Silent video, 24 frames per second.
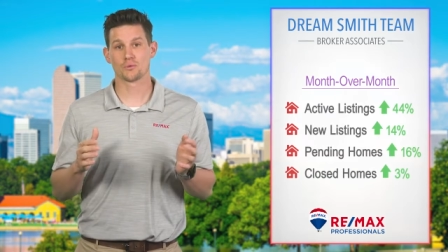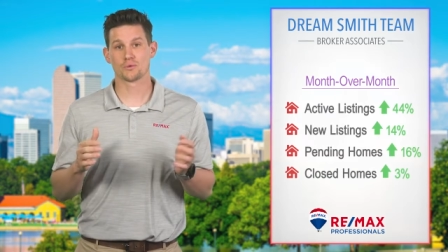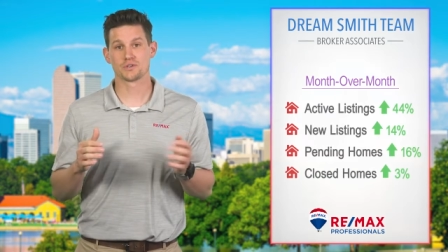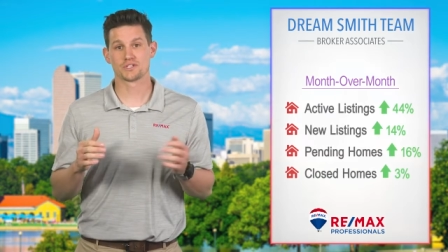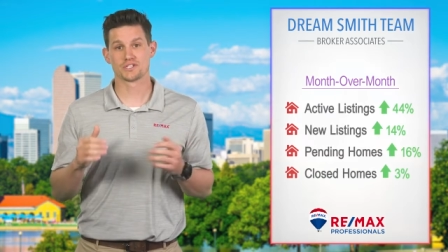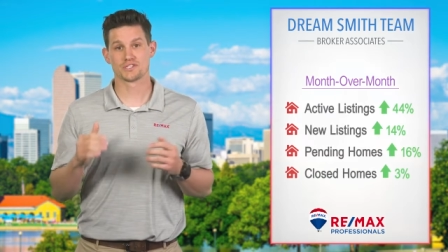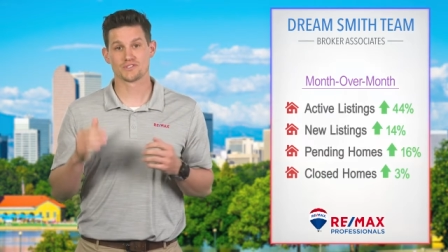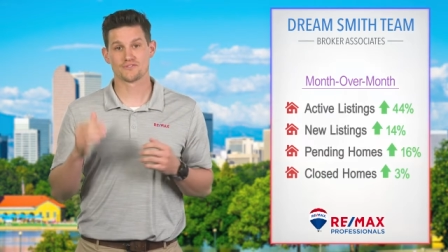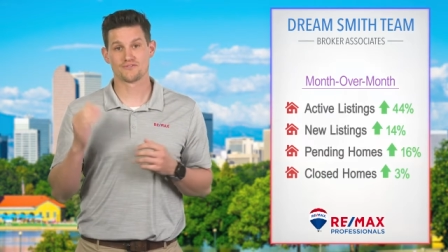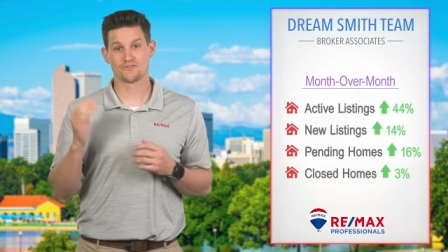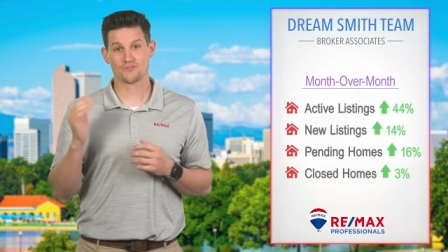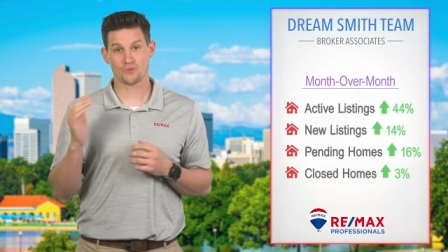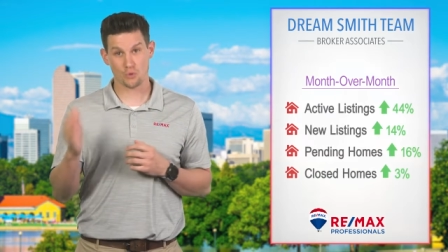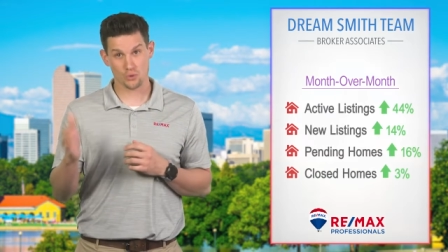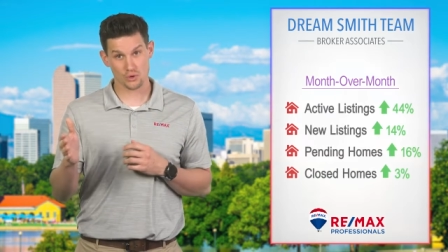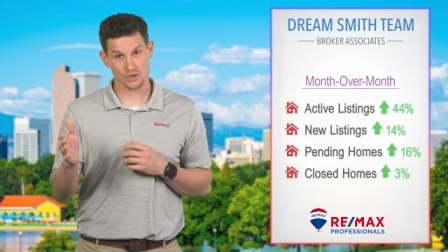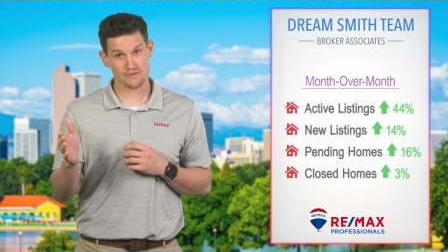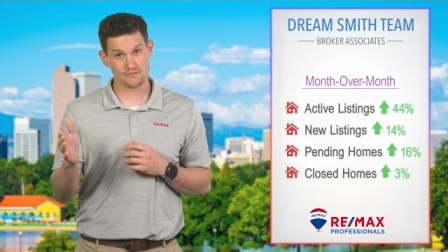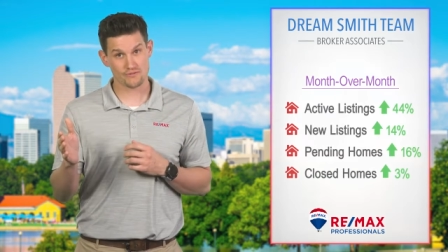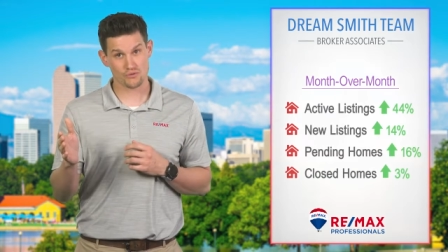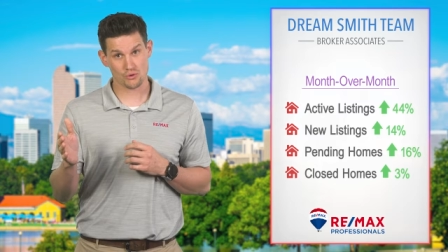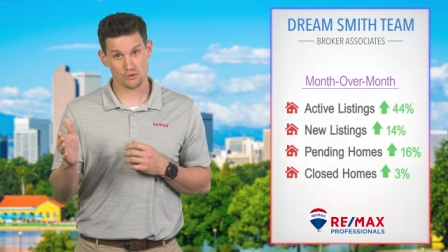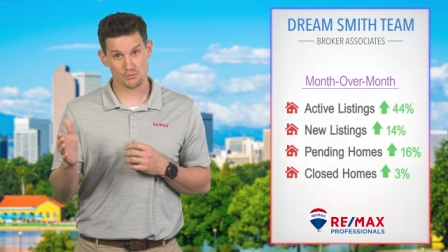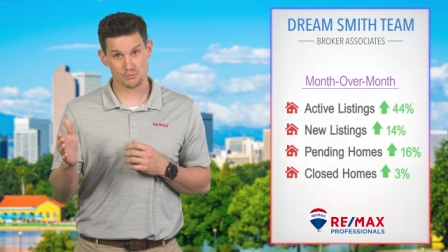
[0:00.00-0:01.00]
which is
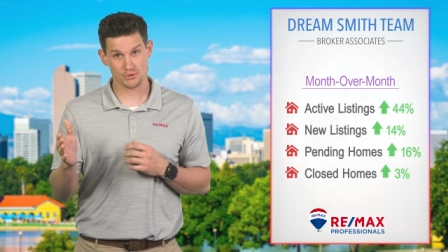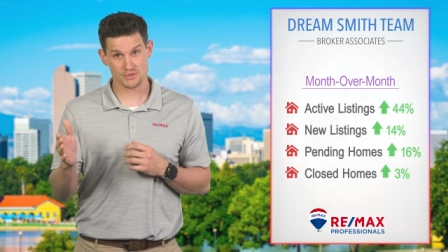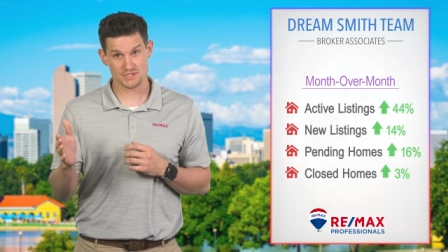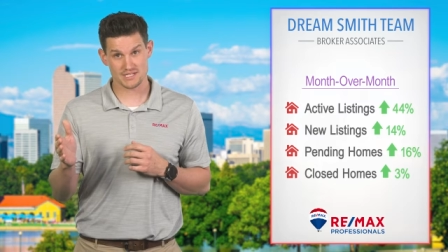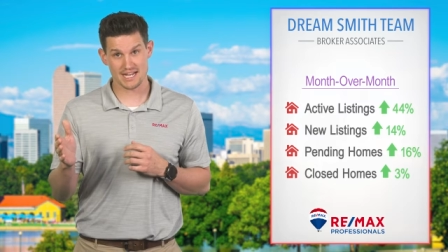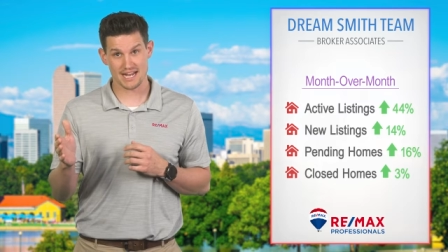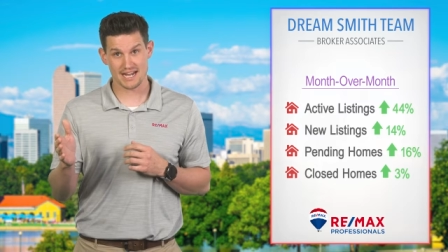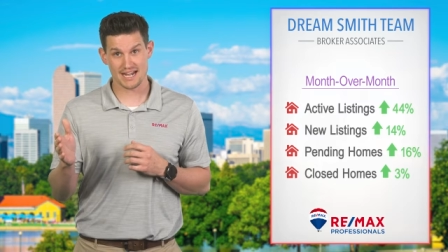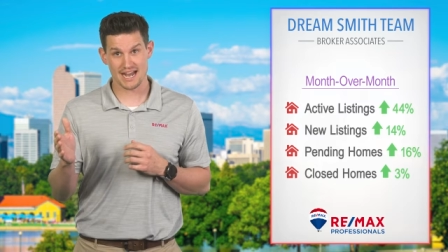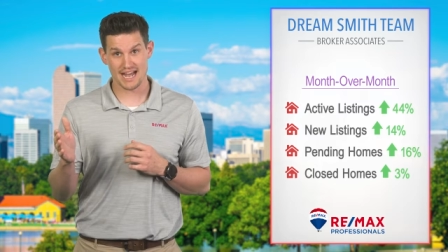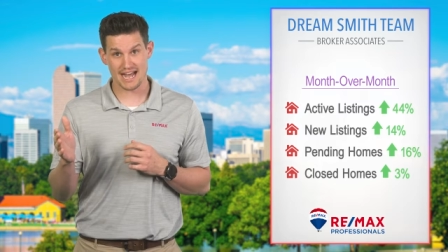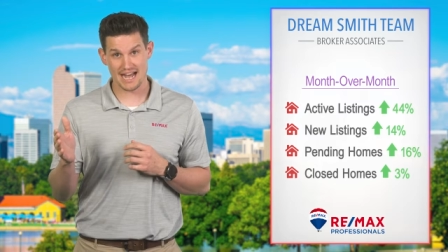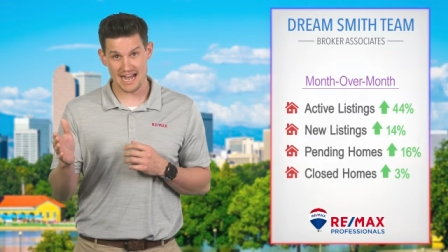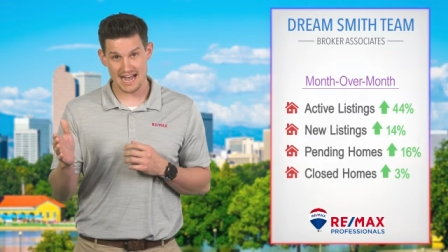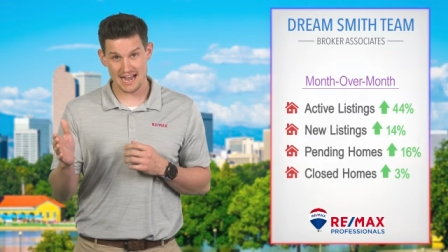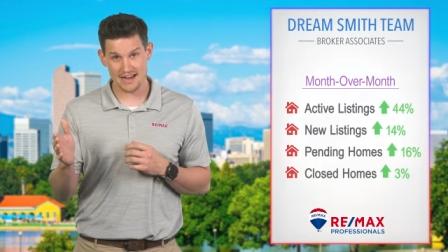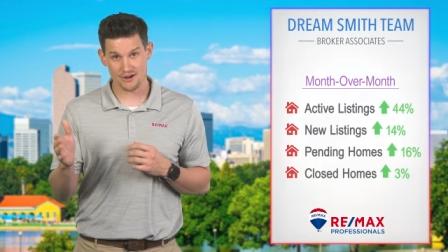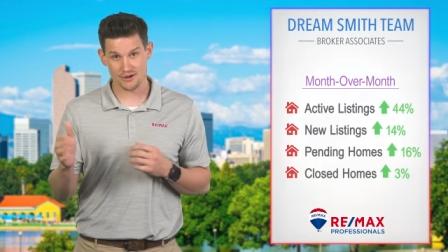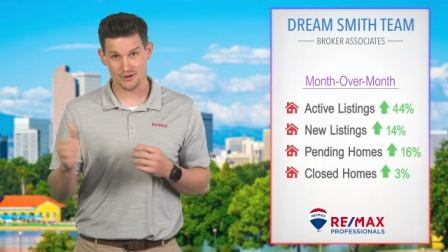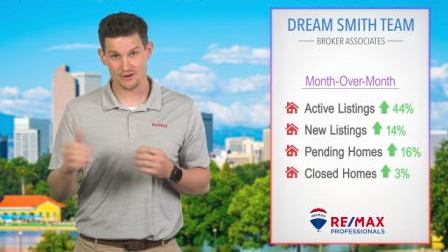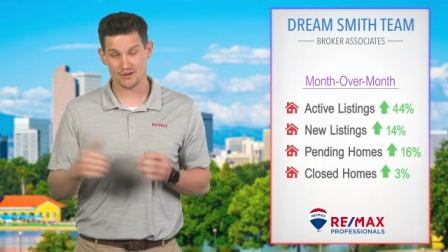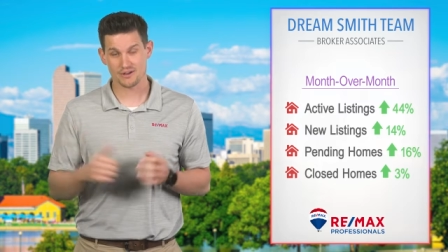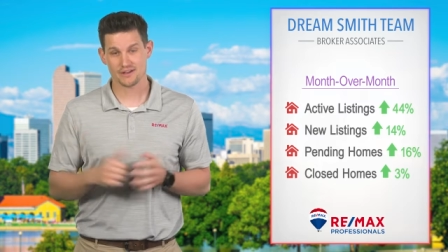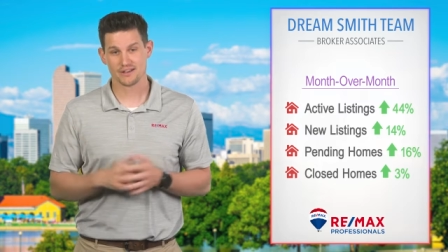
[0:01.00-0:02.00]
44%
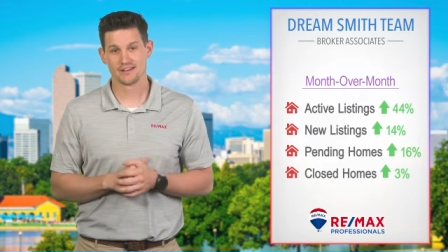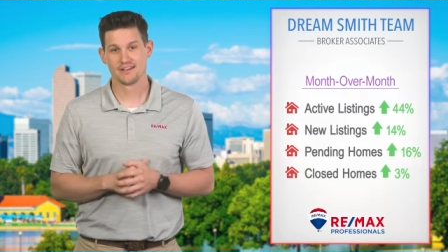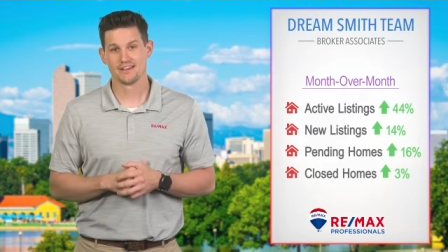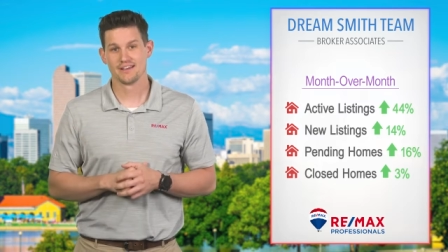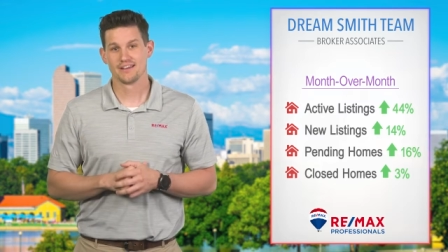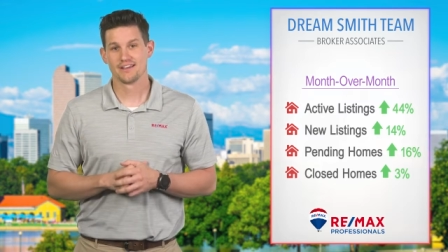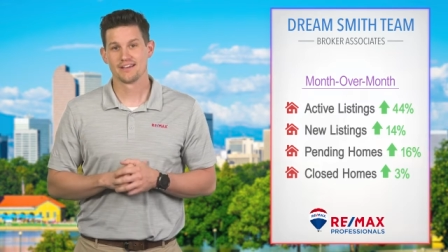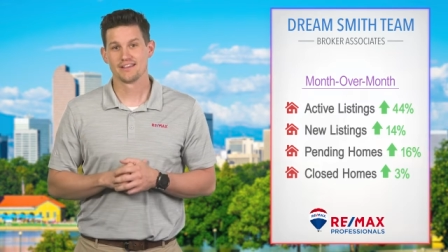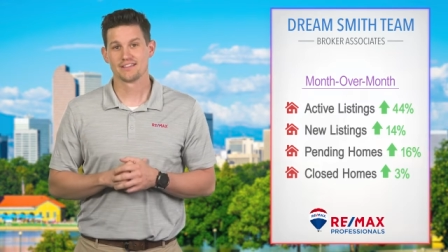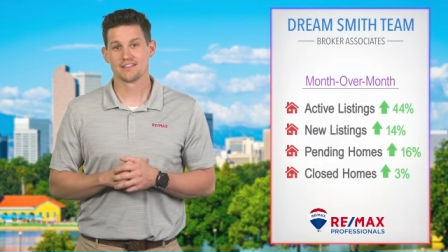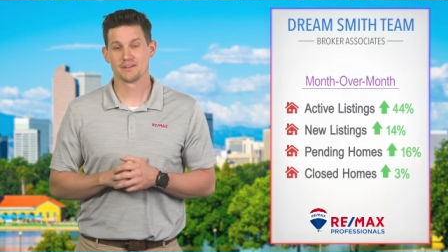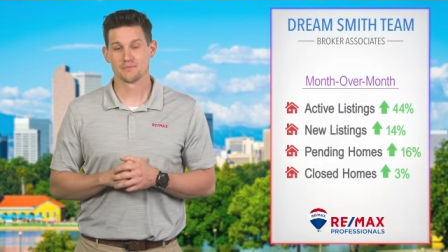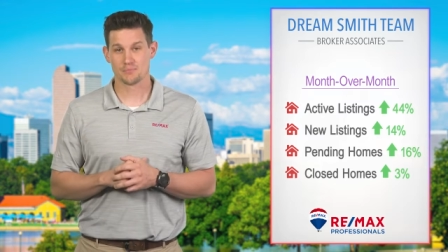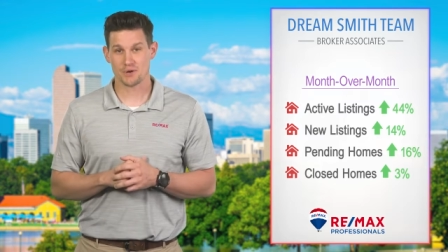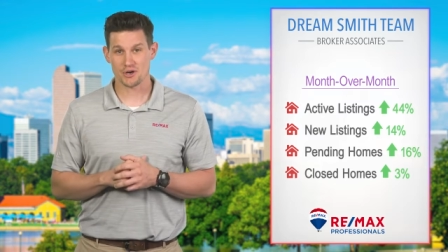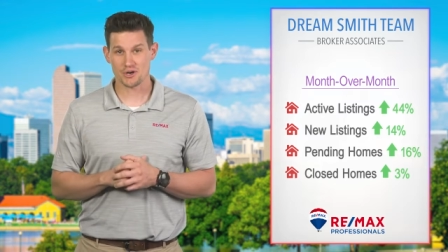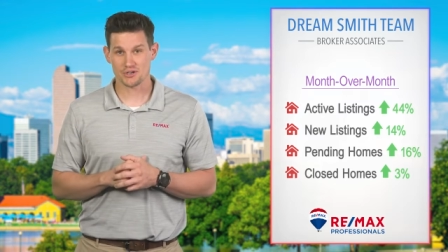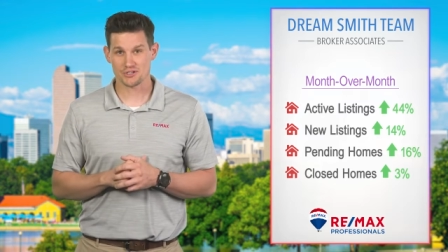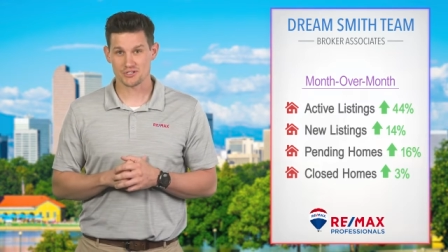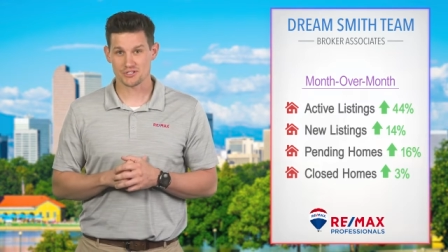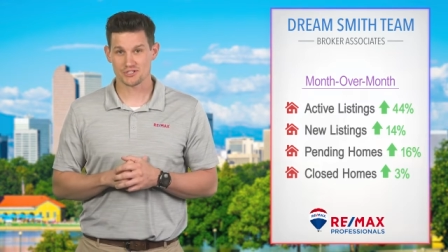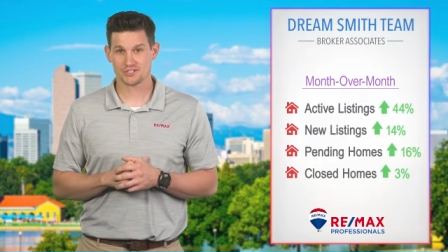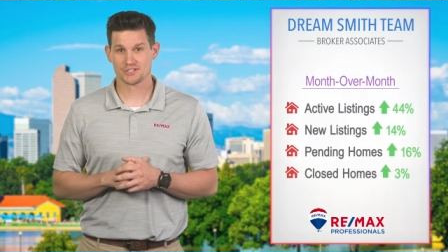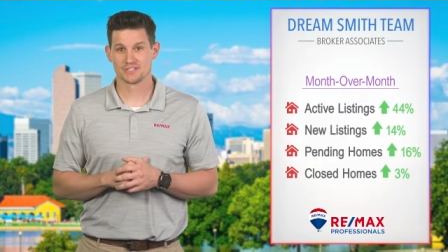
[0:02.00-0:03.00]
higher than
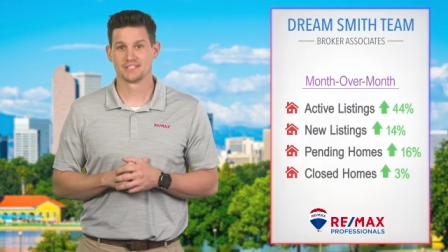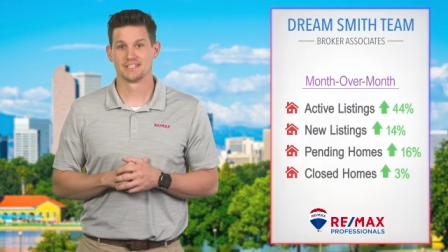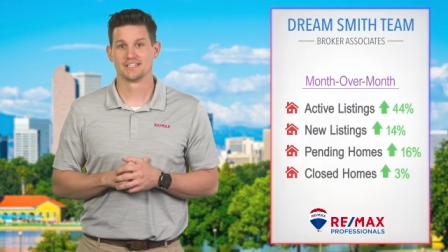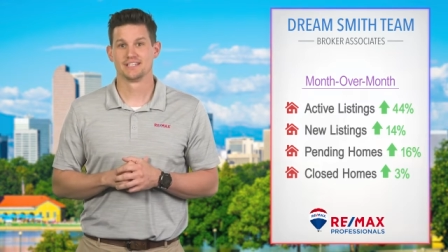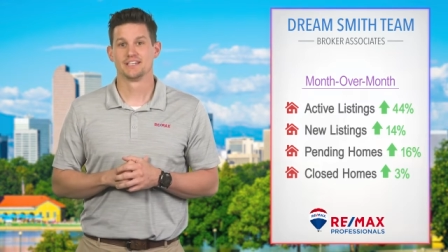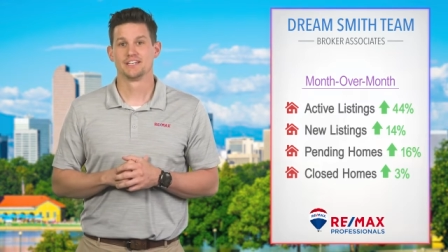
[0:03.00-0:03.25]
March.